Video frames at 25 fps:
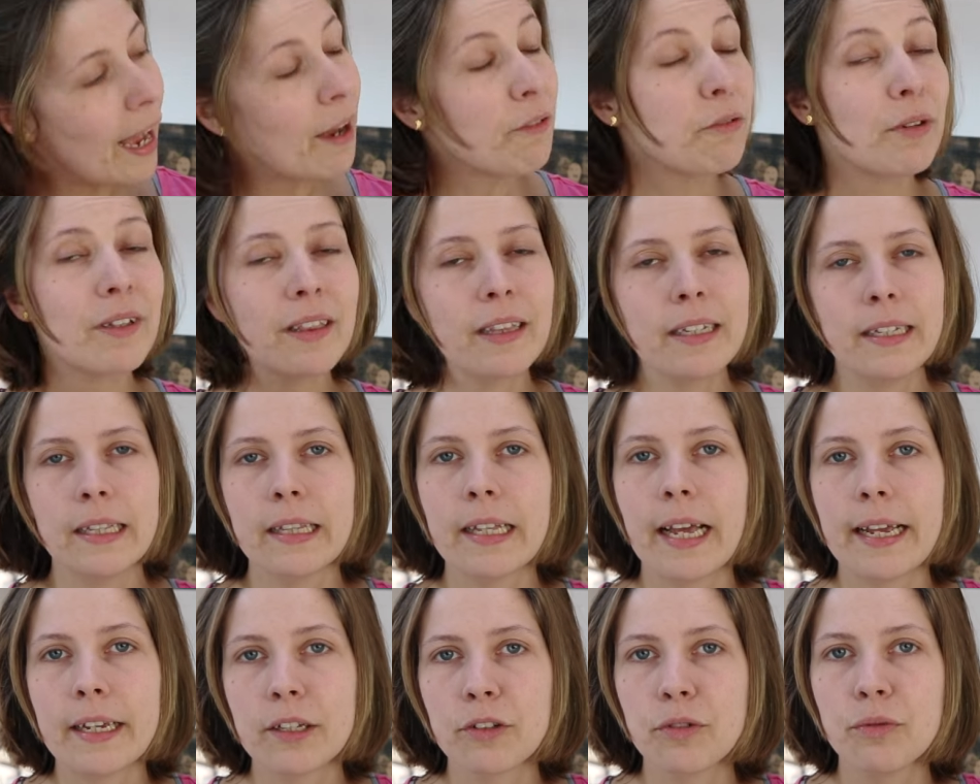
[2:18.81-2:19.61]
I really
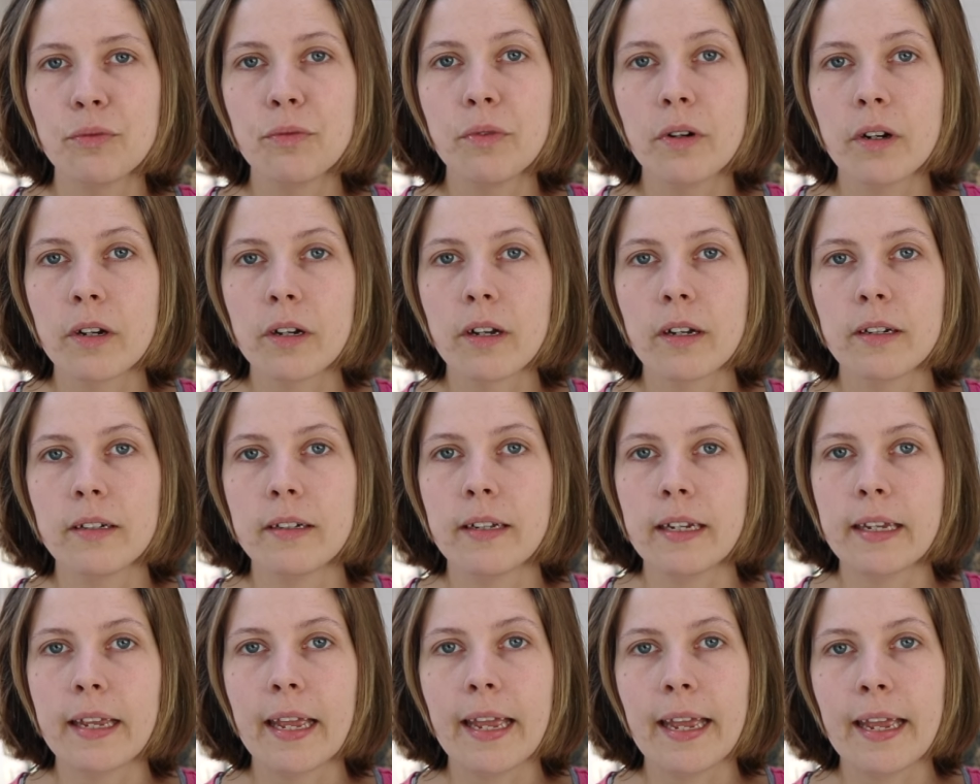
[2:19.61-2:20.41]
like to work on
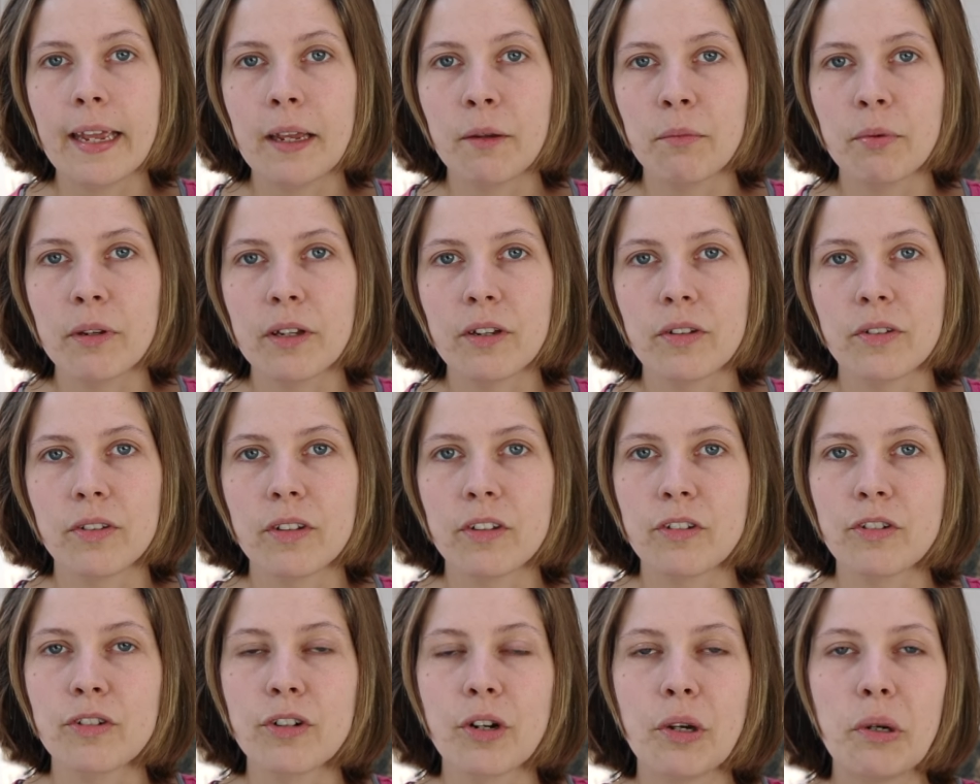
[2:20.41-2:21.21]
decay because
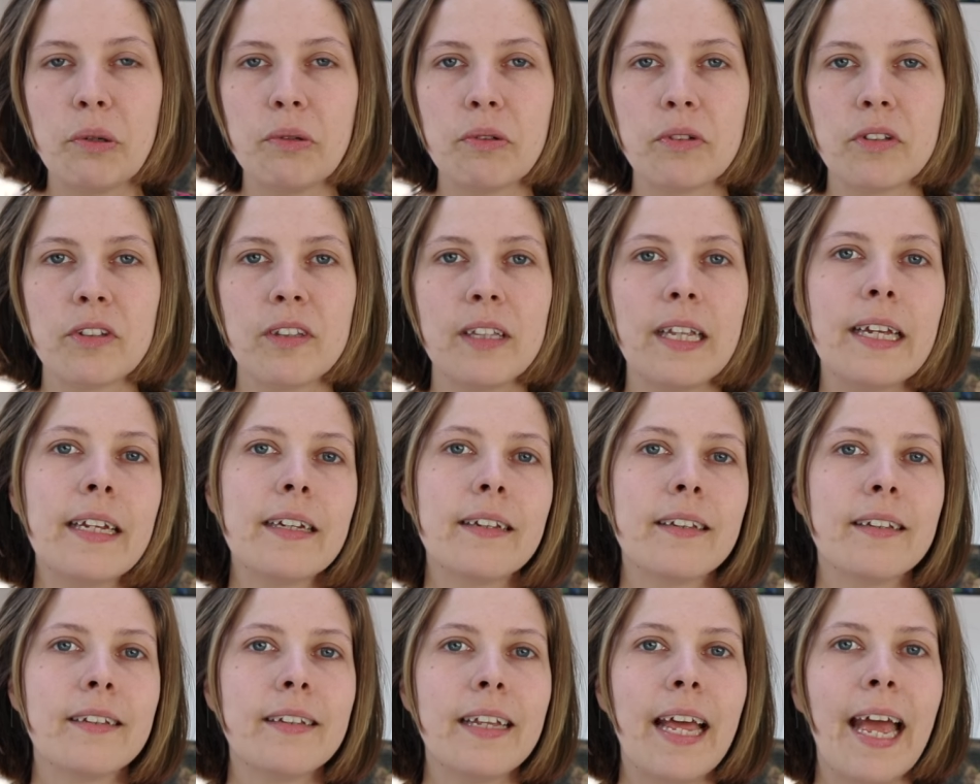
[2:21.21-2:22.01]
it shows
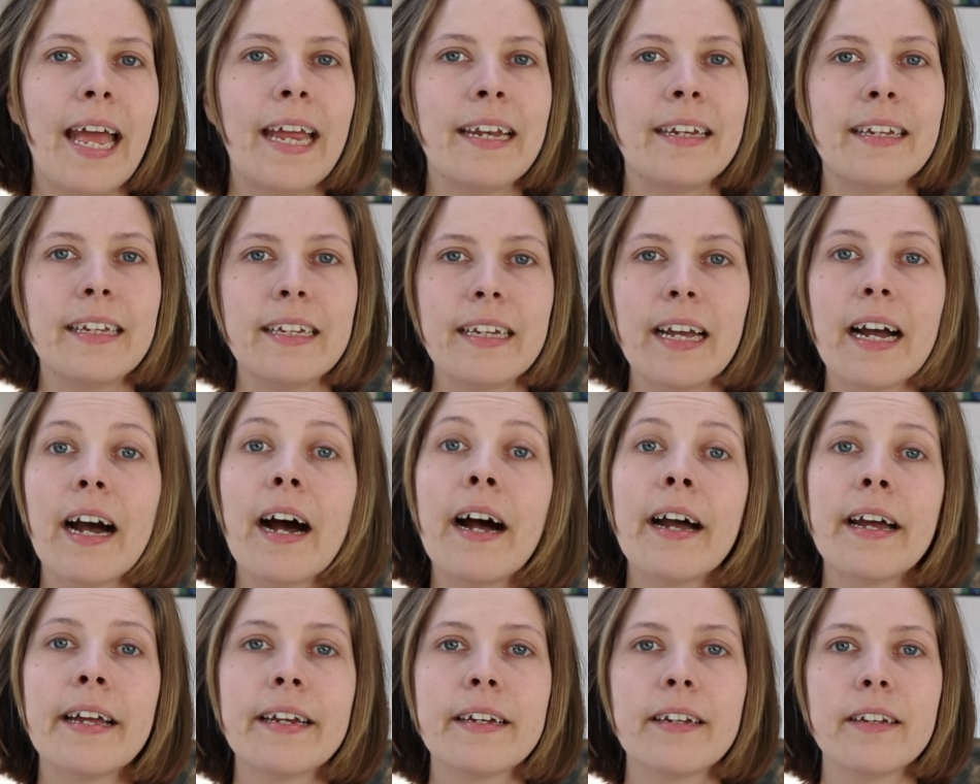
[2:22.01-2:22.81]
that any
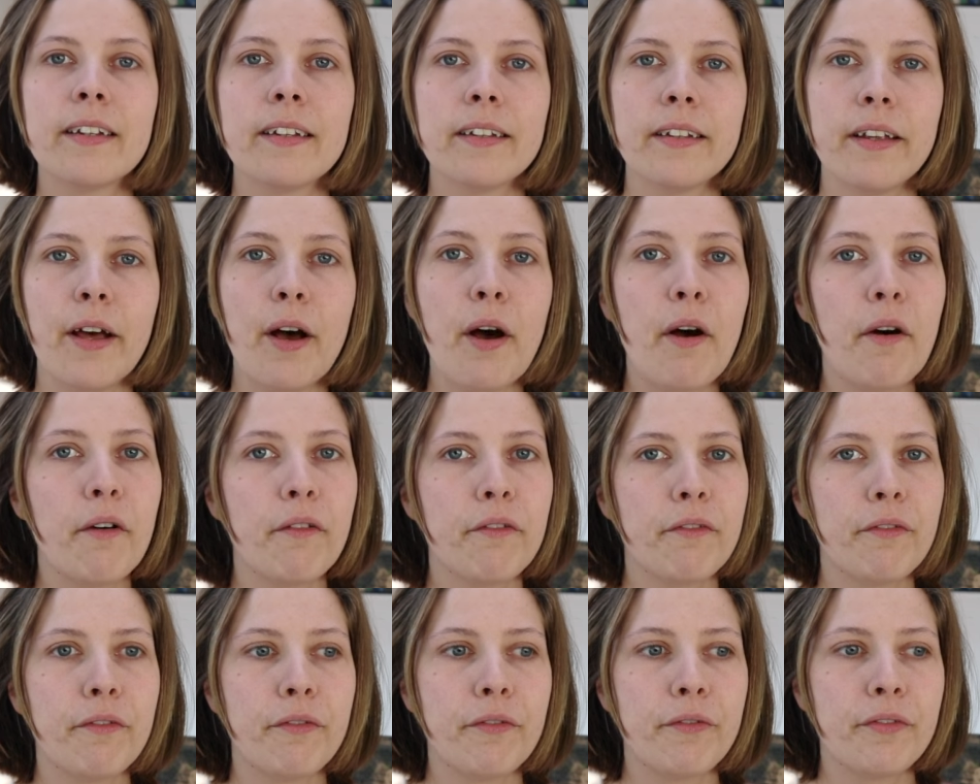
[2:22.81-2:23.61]
kind
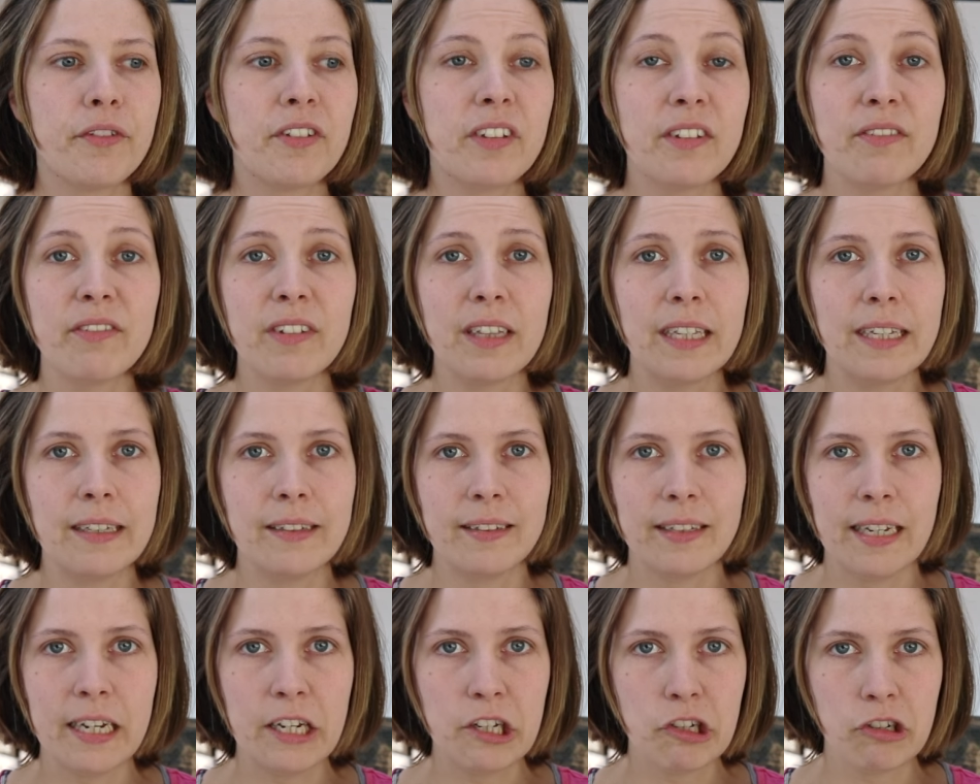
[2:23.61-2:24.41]
of
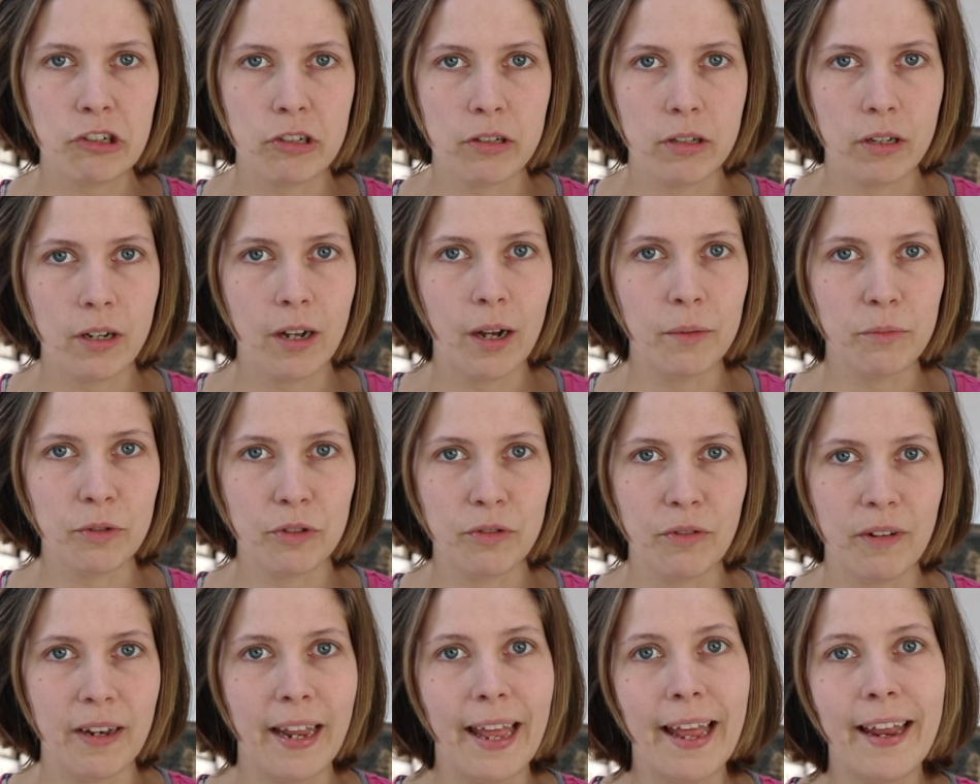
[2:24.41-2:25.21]
civilization comes
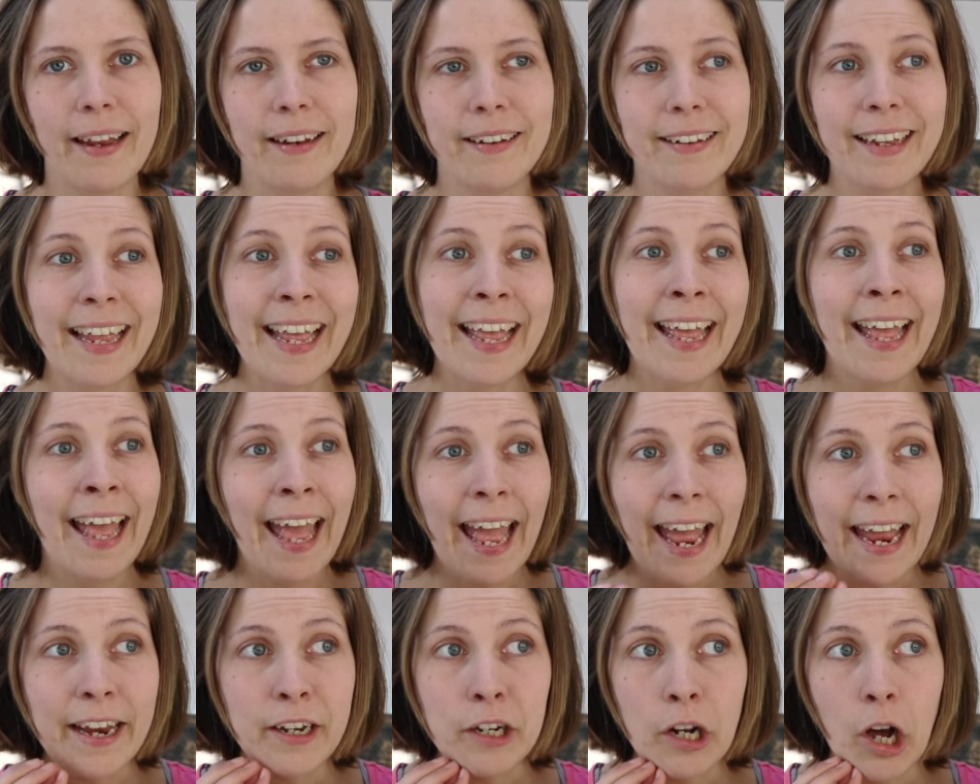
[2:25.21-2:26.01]
to an end
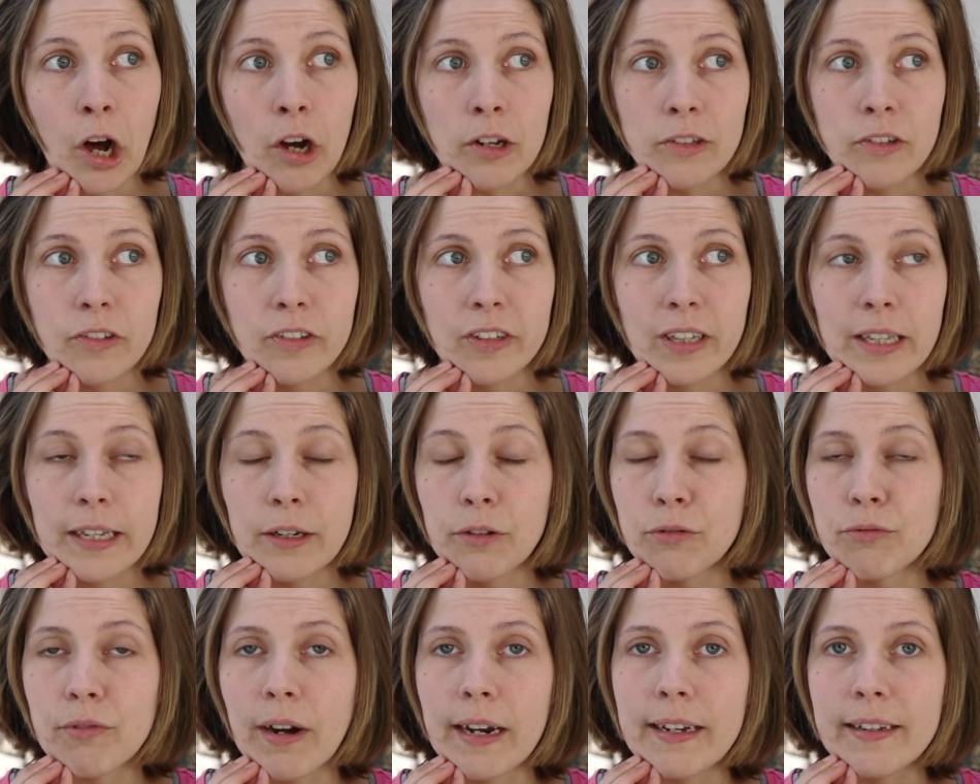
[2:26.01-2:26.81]
and honestly
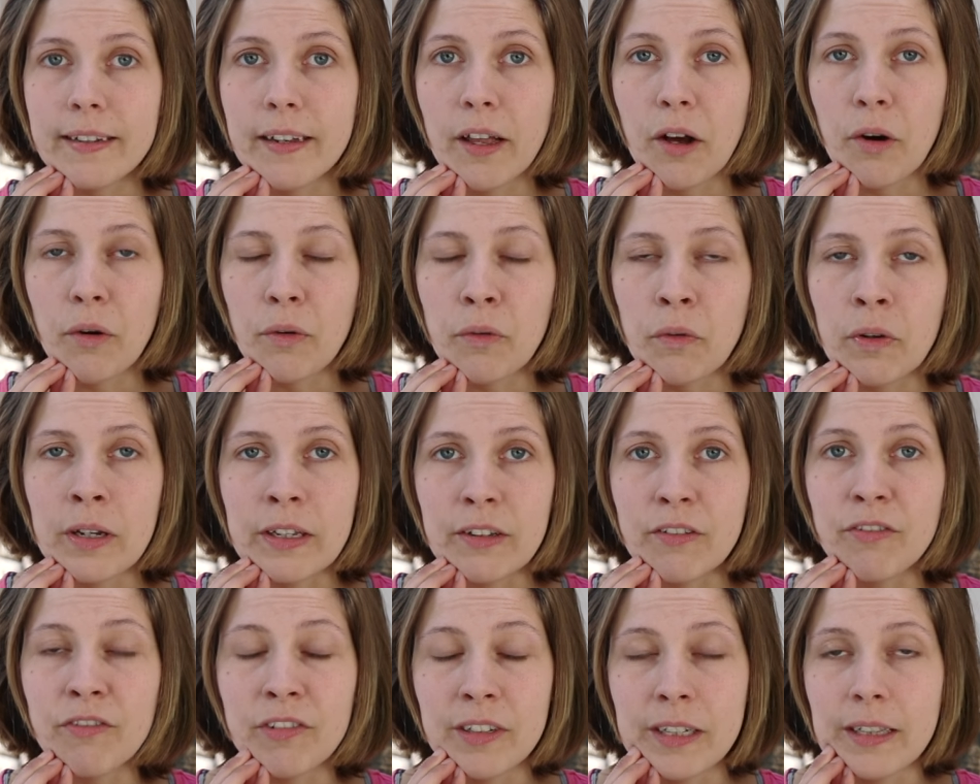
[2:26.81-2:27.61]
right now
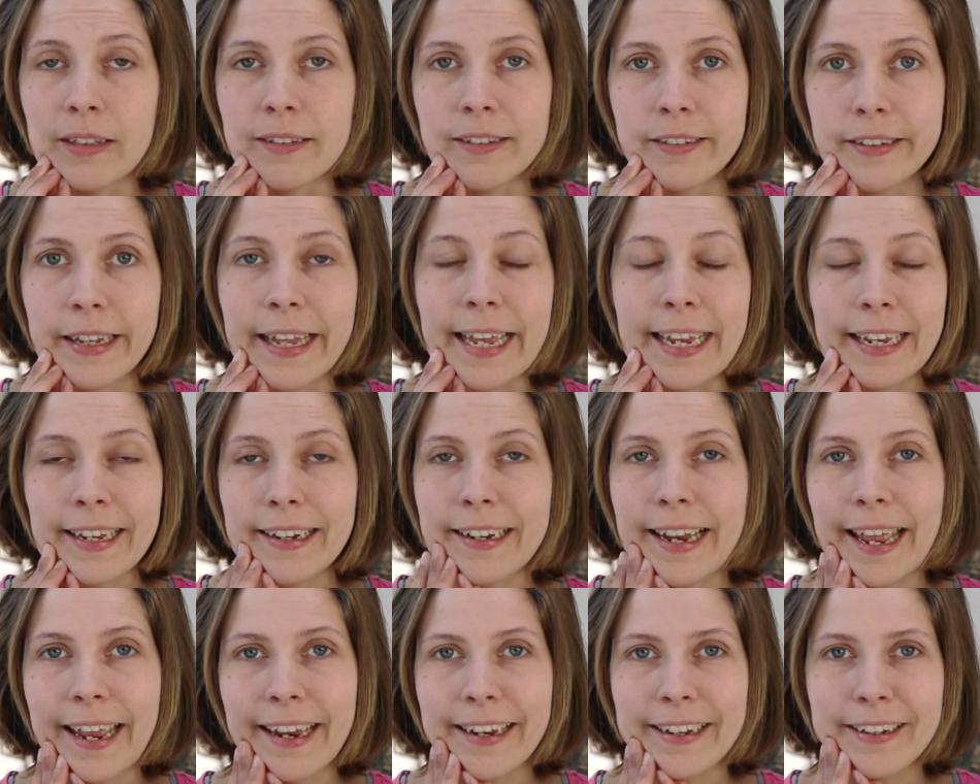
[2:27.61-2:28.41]
it feels like
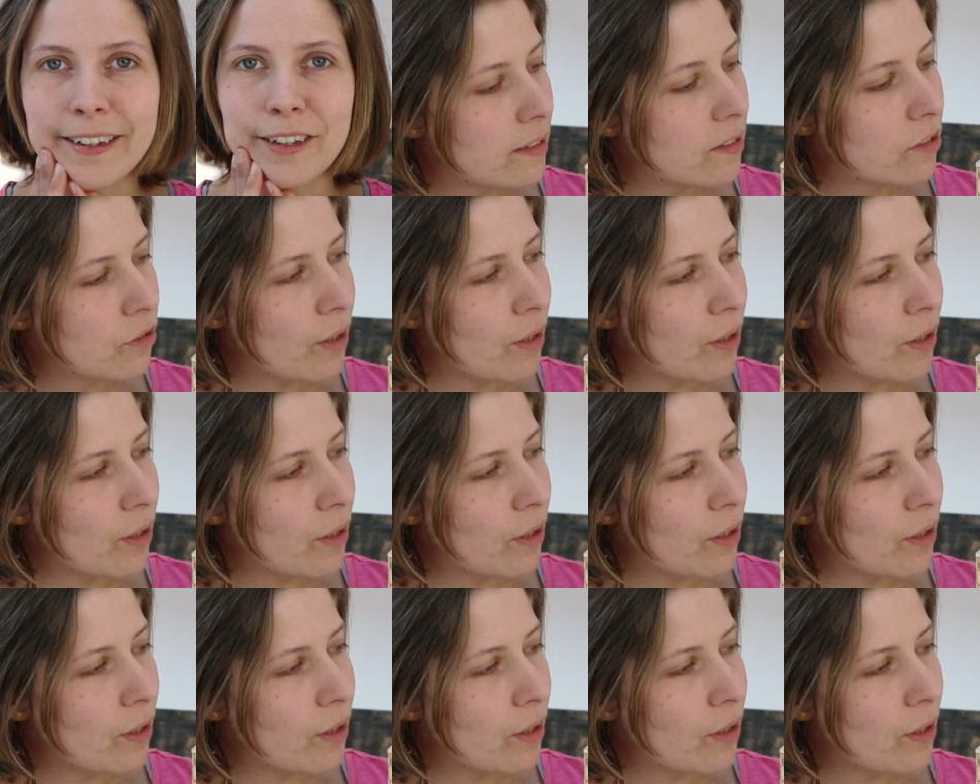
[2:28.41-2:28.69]
an end.